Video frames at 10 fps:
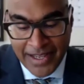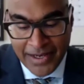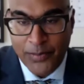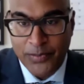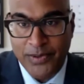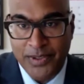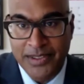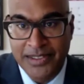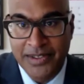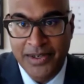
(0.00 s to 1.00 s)
And
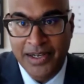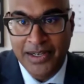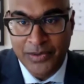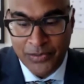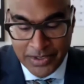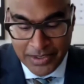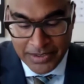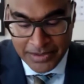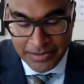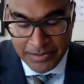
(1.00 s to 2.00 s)
hopefully
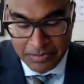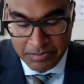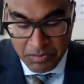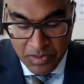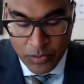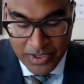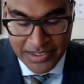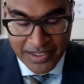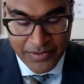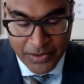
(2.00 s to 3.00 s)
we
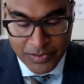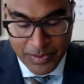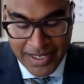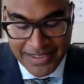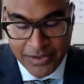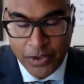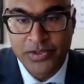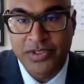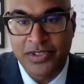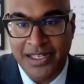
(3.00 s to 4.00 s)
receive those. But I think
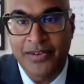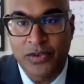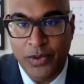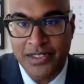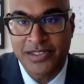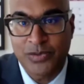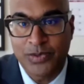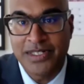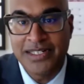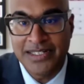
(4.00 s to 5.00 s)
those are the kind of questions
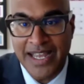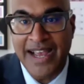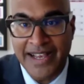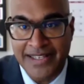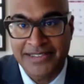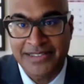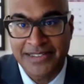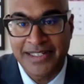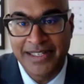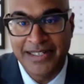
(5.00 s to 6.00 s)
we need to ask.
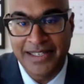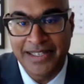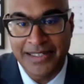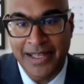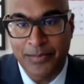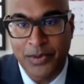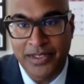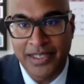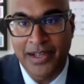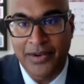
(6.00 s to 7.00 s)
And I think Kat
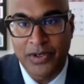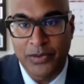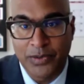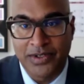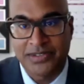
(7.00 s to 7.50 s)
pointed that out very well.